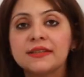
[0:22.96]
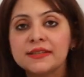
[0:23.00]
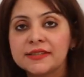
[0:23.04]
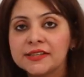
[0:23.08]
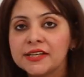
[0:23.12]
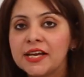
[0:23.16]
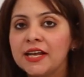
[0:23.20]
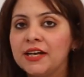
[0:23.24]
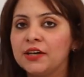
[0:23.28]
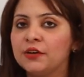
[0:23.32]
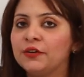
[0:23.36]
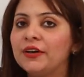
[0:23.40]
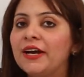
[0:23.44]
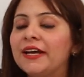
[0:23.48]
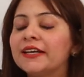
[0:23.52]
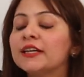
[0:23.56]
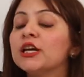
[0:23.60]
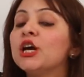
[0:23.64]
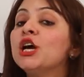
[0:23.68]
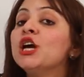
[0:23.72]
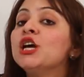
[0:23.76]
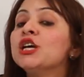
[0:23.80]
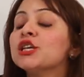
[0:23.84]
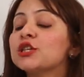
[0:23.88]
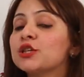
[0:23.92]
cell, right?
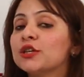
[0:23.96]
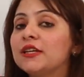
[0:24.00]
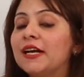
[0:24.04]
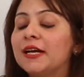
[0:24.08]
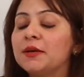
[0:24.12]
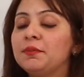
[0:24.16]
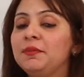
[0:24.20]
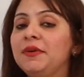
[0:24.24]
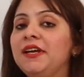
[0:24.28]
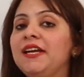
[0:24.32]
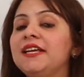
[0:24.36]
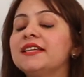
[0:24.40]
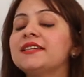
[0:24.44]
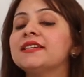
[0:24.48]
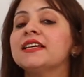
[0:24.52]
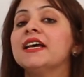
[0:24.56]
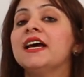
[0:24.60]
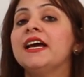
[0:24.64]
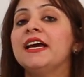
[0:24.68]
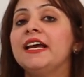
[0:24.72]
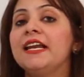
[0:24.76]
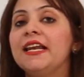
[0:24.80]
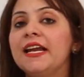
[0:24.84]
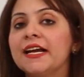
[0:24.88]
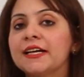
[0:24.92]
So that means
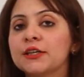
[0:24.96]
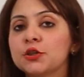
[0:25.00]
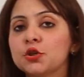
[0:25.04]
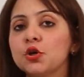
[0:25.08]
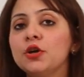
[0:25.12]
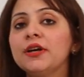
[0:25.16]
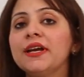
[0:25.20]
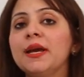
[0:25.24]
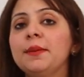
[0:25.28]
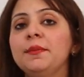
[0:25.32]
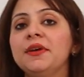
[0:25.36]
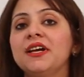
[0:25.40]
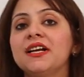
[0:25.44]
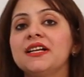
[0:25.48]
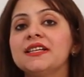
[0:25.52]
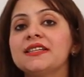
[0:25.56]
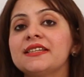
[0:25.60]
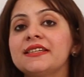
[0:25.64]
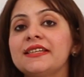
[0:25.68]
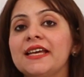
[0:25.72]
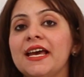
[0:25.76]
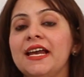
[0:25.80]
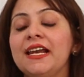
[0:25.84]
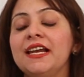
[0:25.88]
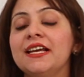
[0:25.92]
electrochemical
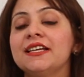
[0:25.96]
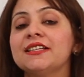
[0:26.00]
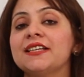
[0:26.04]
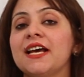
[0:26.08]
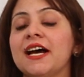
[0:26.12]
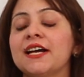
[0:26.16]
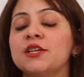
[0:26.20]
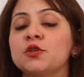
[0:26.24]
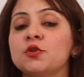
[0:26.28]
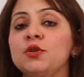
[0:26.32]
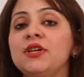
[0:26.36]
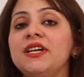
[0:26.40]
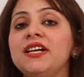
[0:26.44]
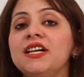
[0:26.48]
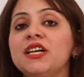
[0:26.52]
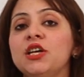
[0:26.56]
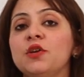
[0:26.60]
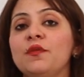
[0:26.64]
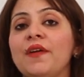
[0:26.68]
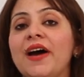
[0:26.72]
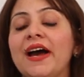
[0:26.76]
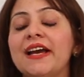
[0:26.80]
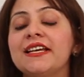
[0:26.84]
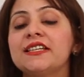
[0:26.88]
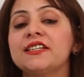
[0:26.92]
cell is actually a
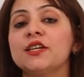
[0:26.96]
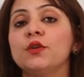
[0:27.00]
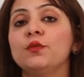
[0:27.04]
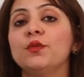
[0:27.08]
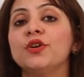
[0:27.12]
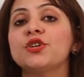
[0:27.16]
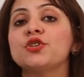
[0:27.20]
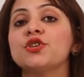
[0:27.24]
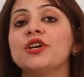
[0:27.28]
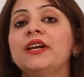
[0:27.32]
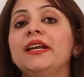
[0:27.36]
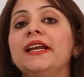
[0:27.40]
device in which